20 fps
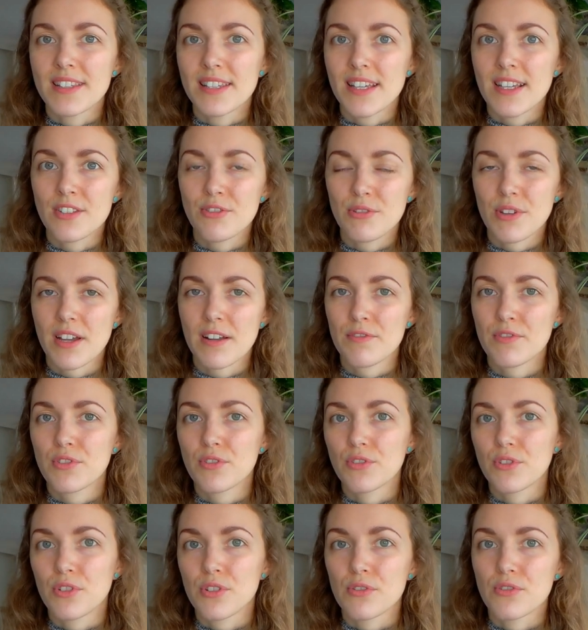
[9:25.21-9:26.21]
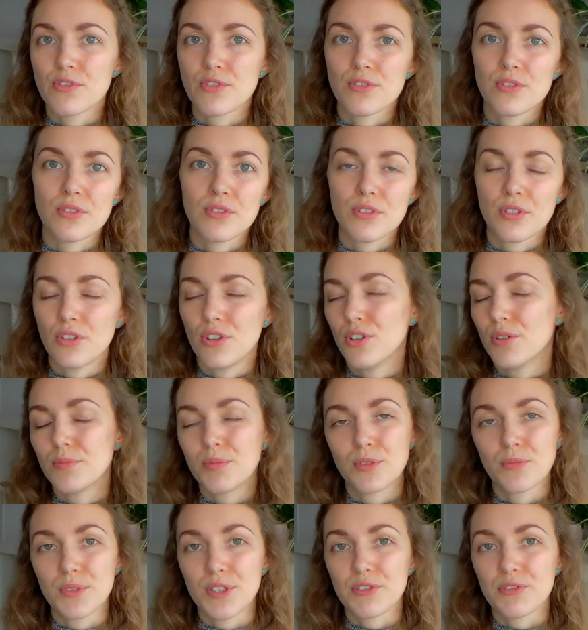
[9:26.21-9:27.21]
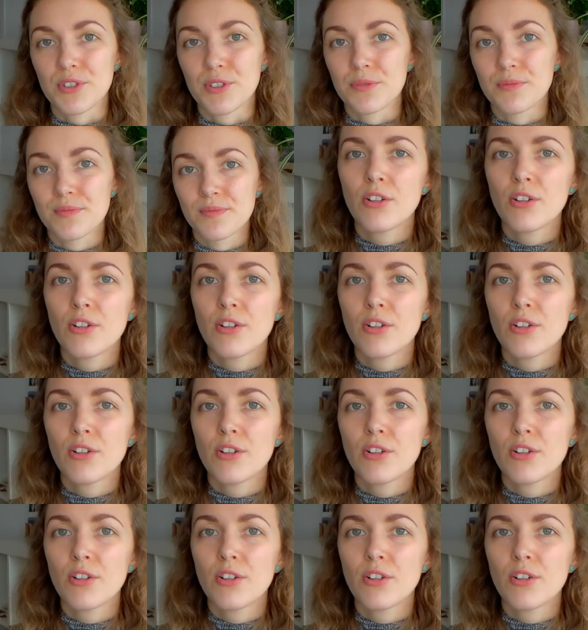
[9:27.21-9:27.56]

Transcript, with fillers: there so you have to go to Co-op or Migro.